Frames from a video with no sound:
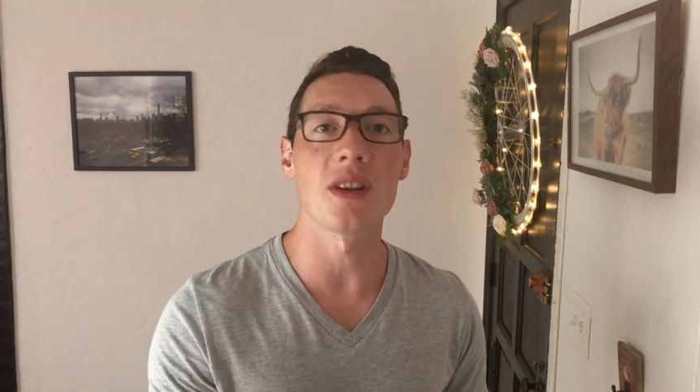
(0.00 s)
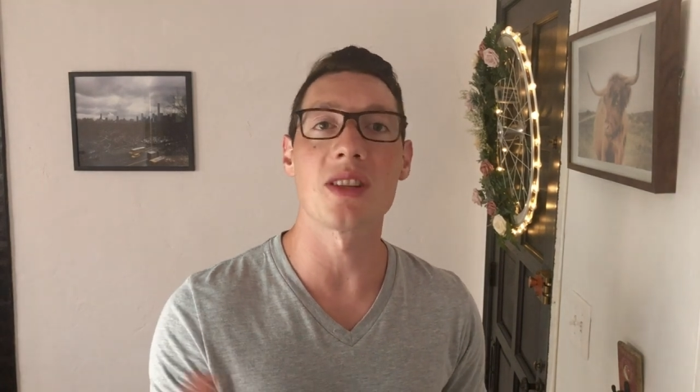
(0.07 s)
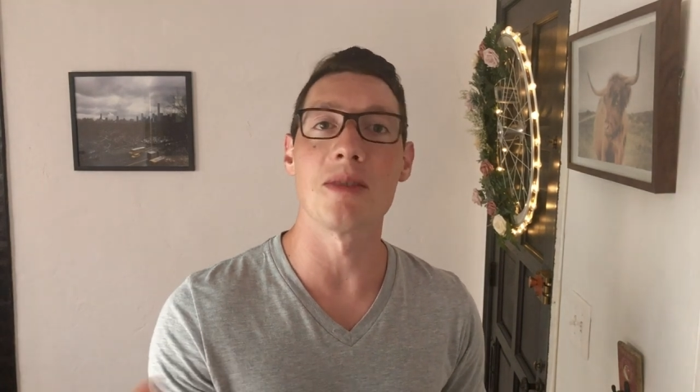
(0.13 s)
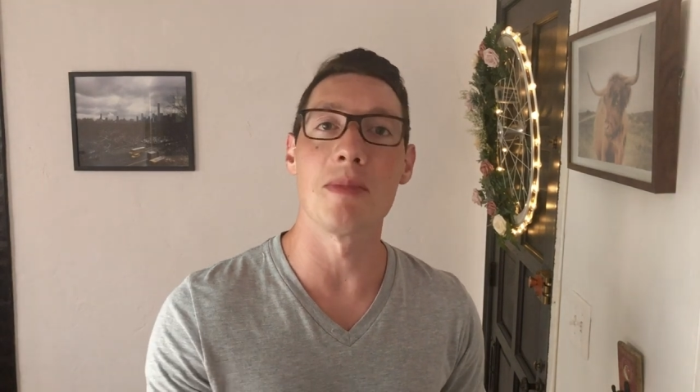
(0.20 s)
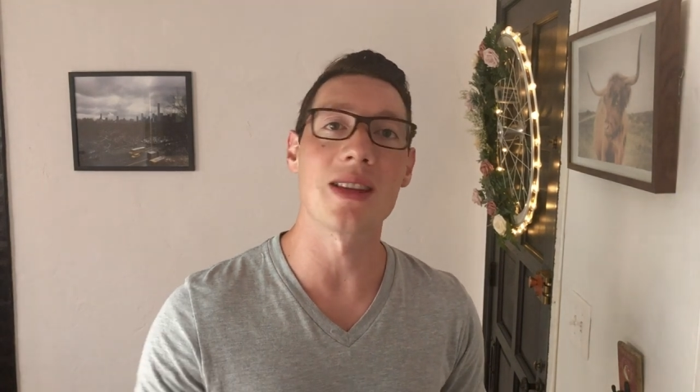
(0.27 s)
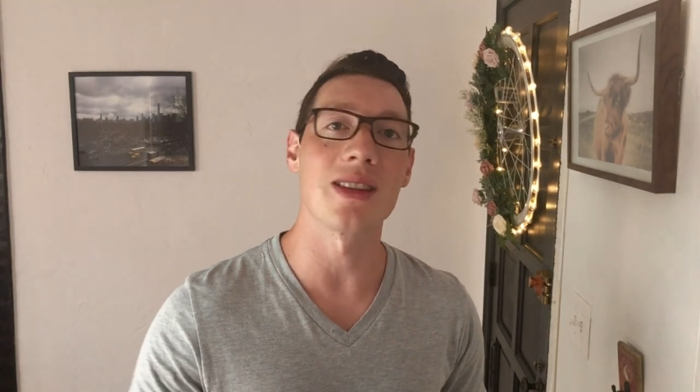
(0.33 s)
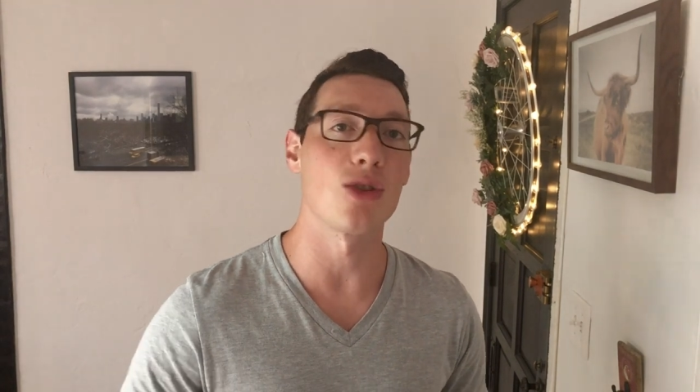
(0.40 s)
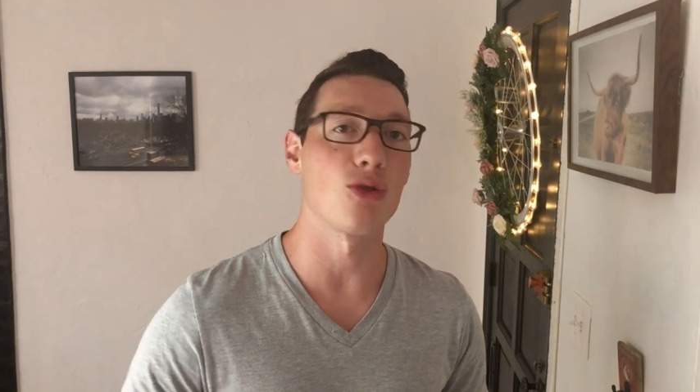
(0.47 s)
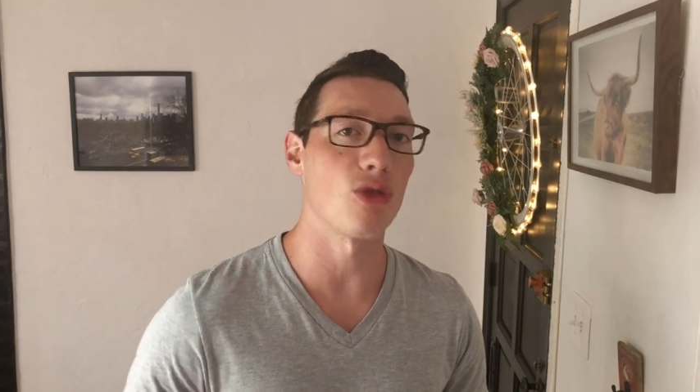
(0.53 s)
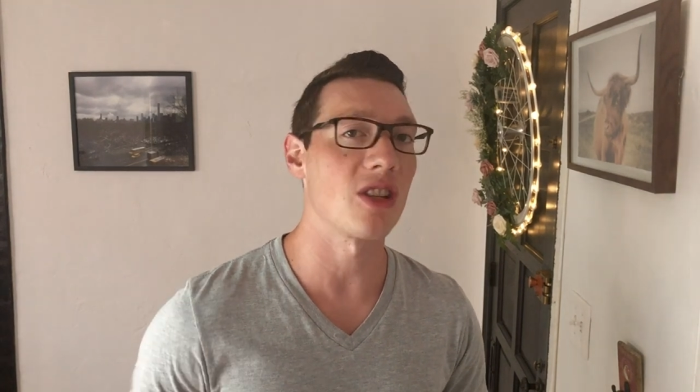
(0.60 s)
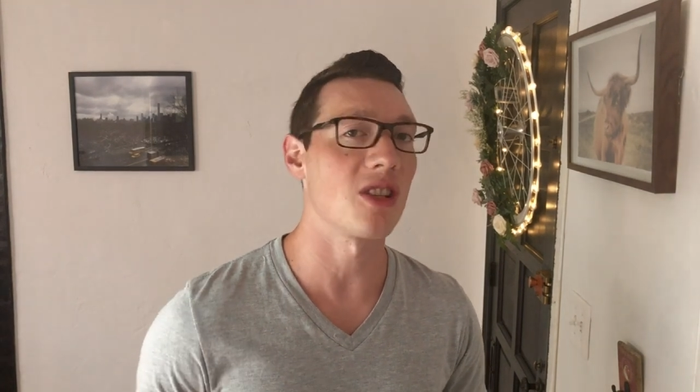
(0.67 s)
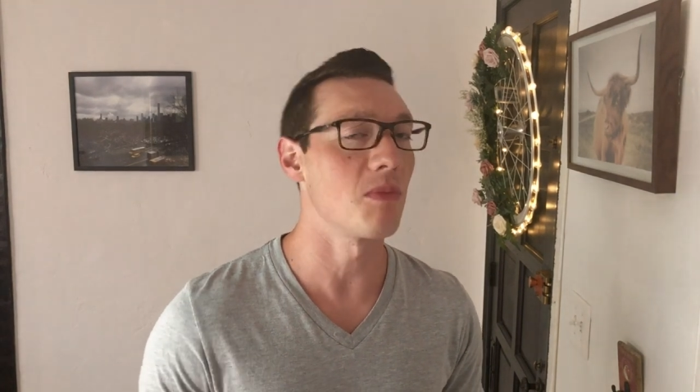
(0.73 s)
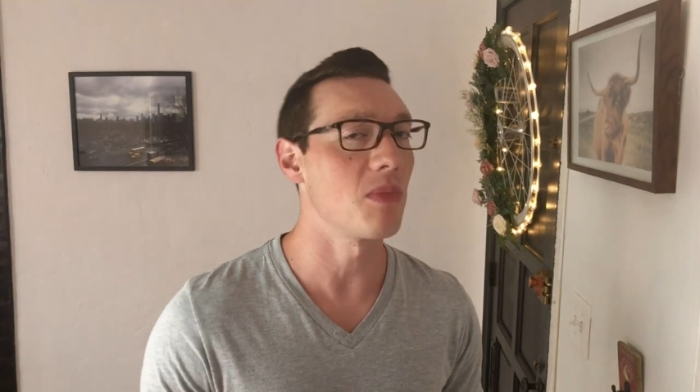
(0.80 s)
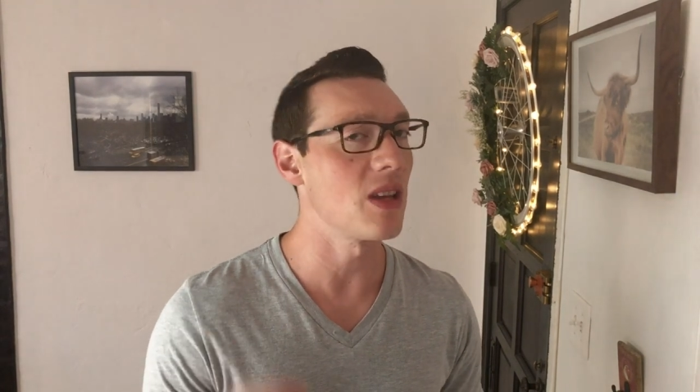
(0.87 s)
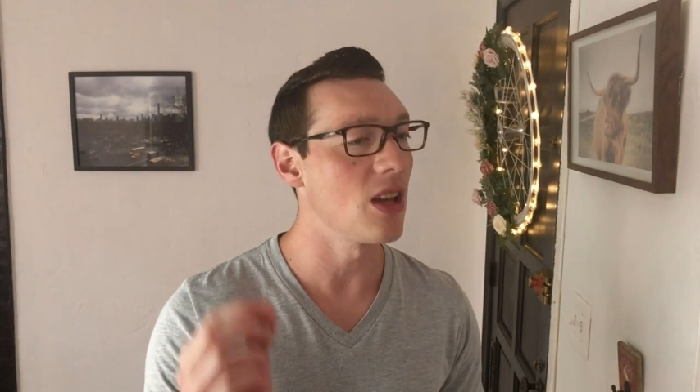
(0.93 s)
to make this
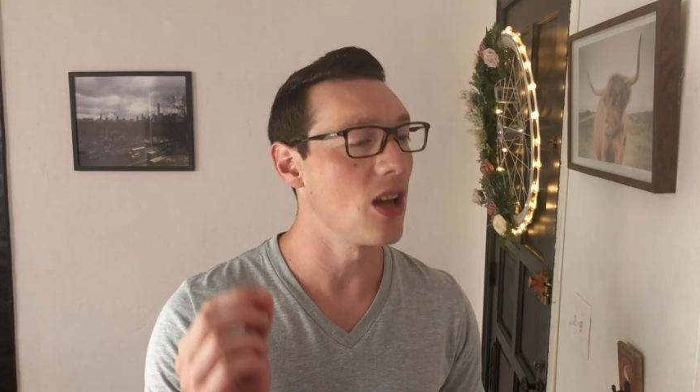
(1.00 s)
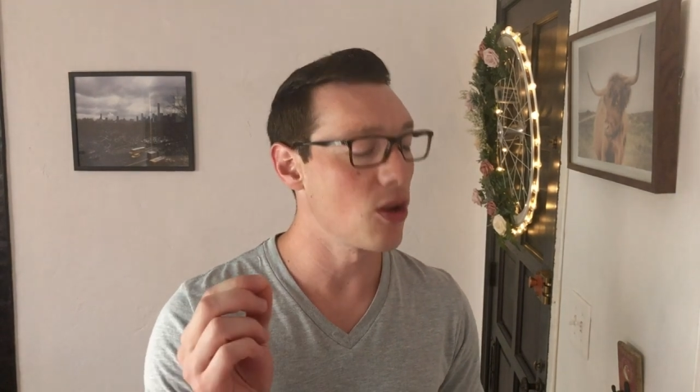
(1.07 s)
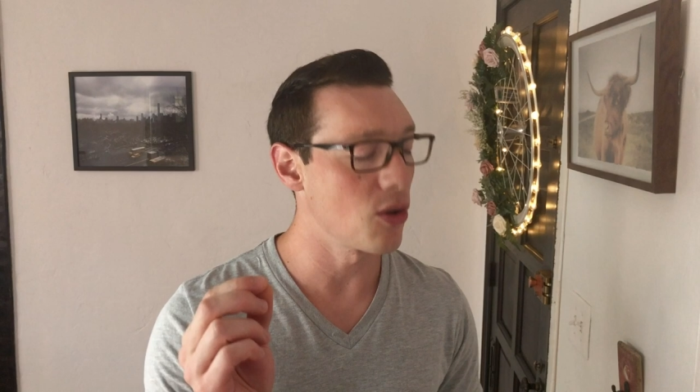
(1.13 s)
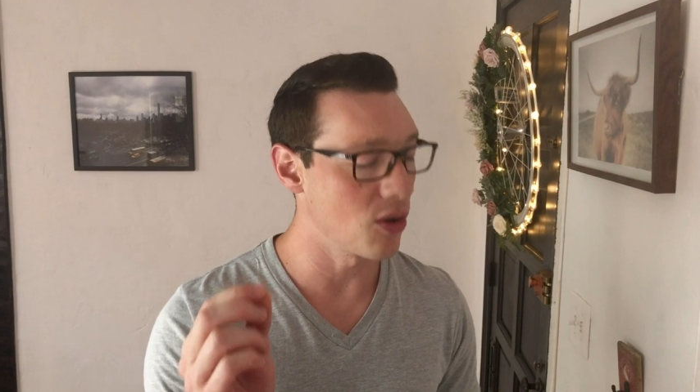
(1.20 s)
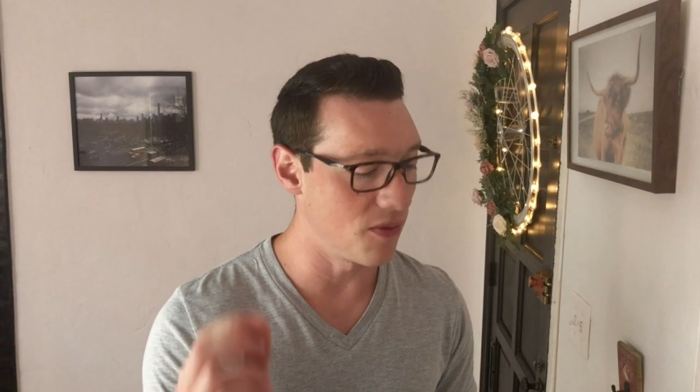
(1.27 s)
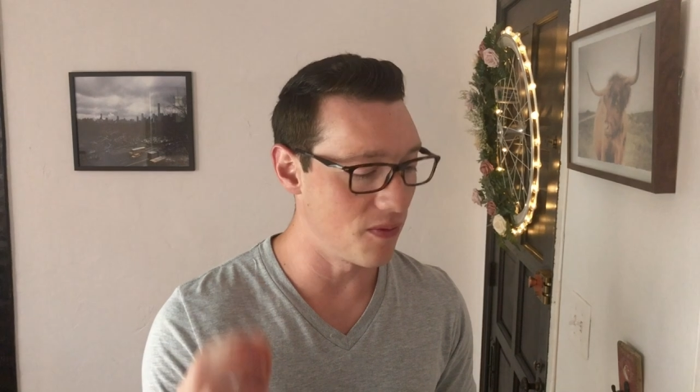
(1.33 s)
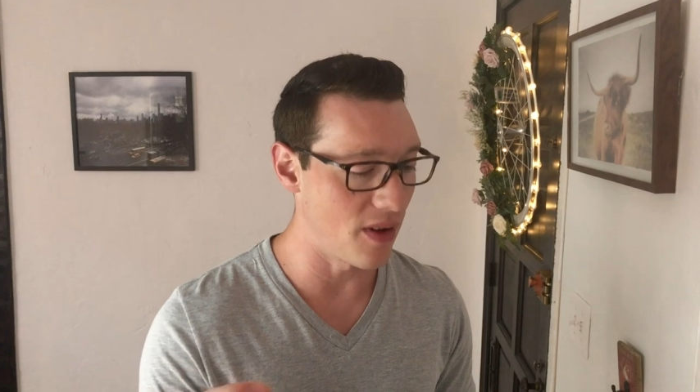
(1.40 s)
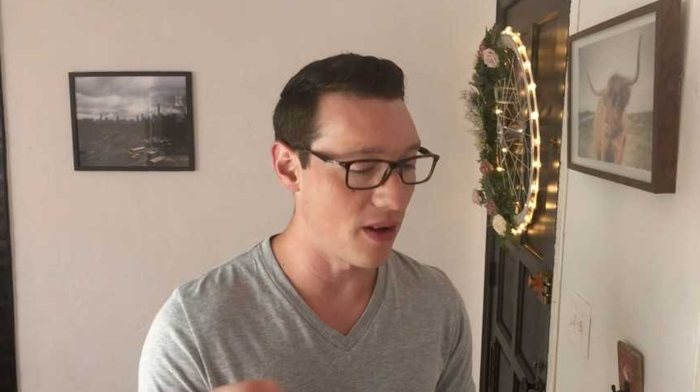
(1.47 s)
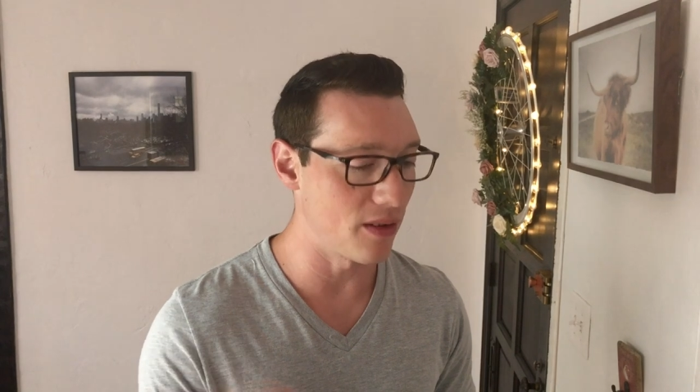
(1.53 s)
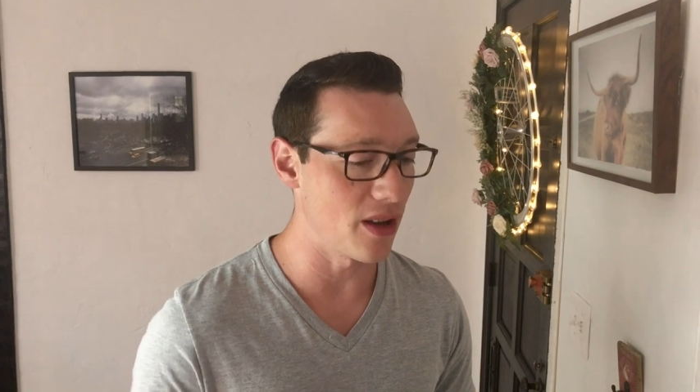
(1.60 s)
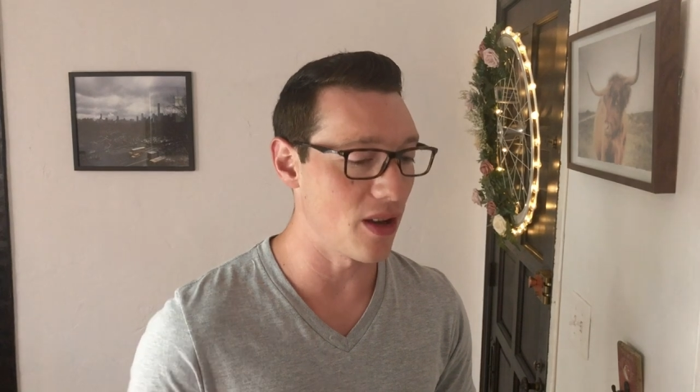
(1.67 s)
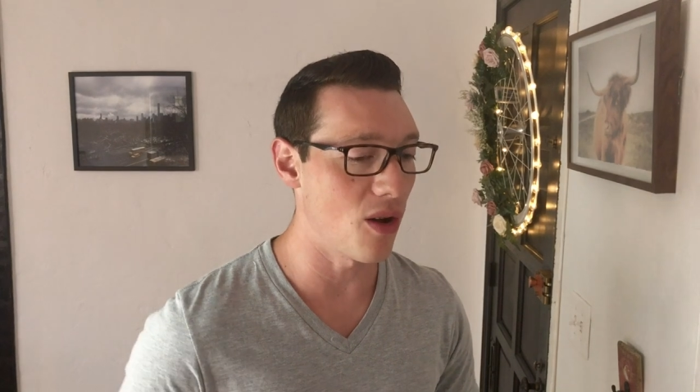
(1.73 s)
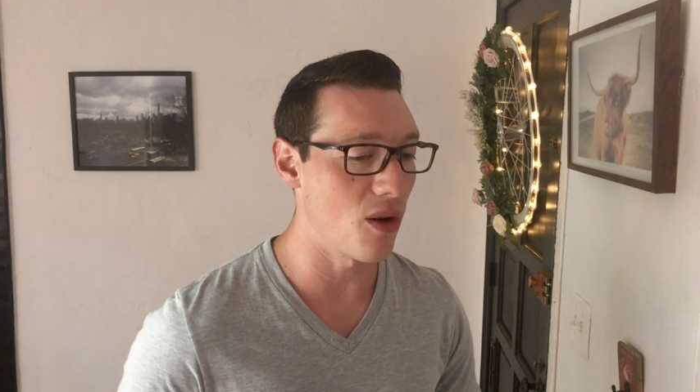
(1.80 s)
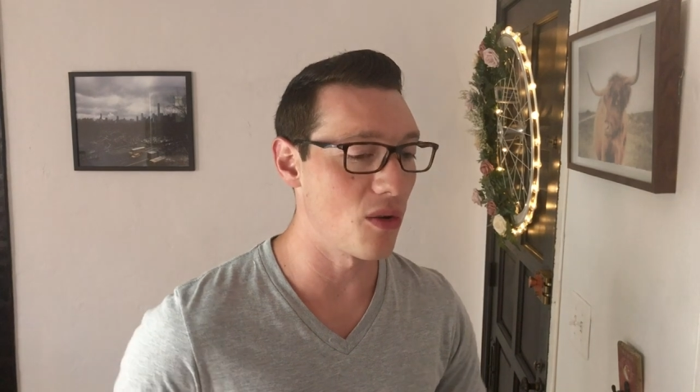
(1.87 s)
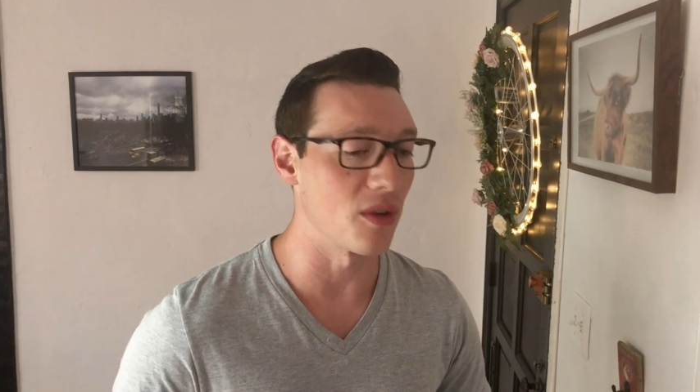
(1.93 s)
recipe your
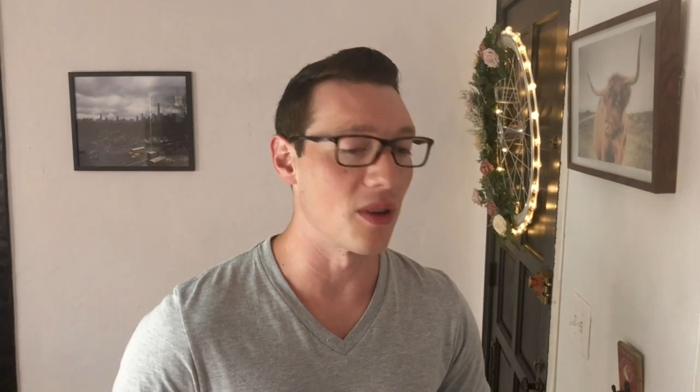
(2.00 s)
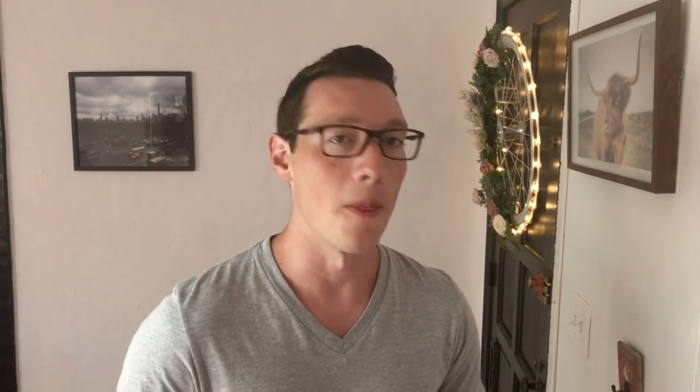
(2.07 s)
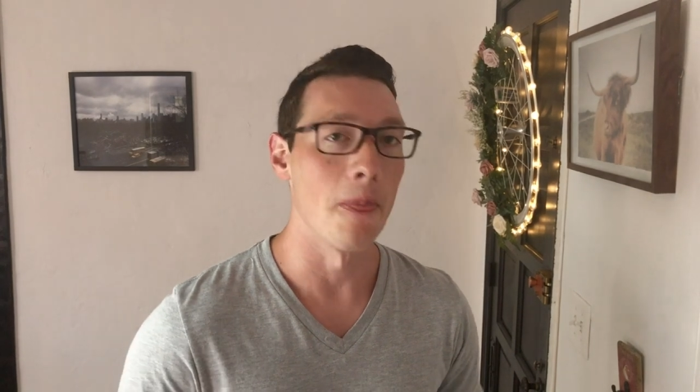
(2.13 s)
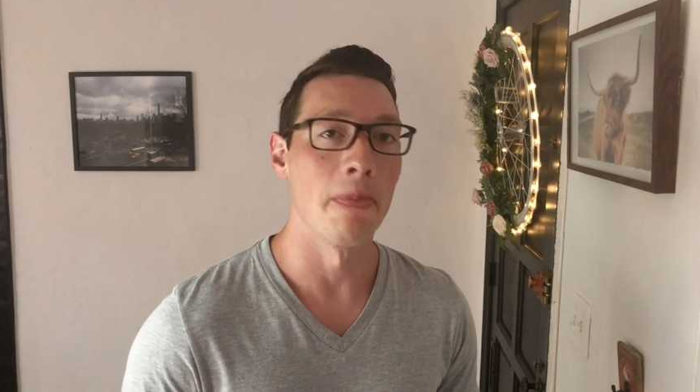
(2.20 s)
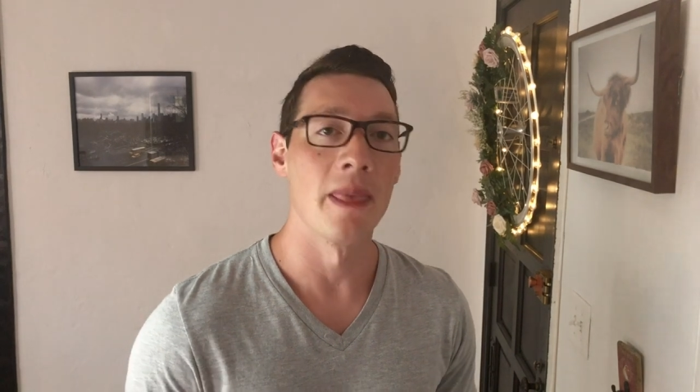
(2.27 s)
very own.